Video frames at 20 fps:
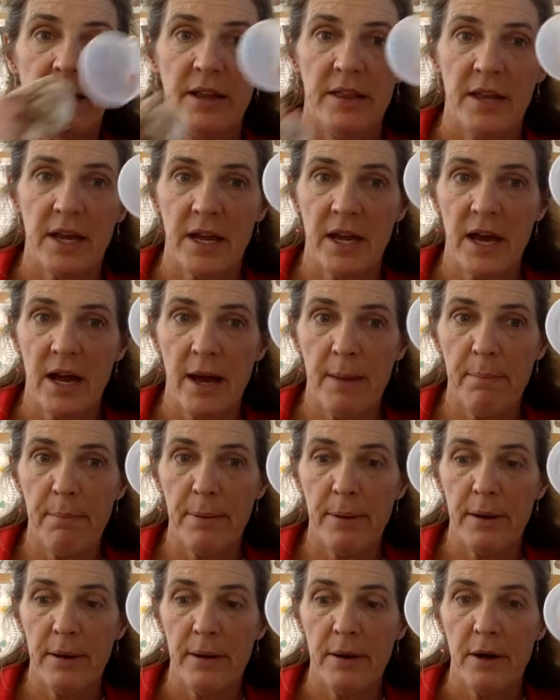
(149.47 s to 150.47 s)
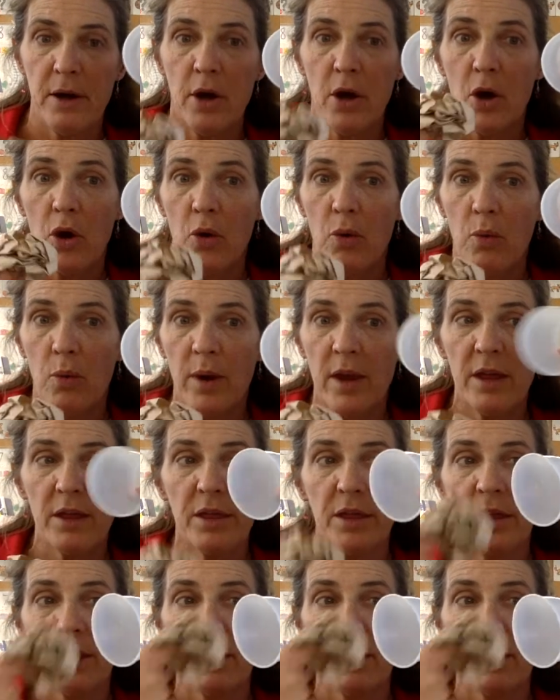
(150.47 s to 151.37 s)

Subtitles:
the cup with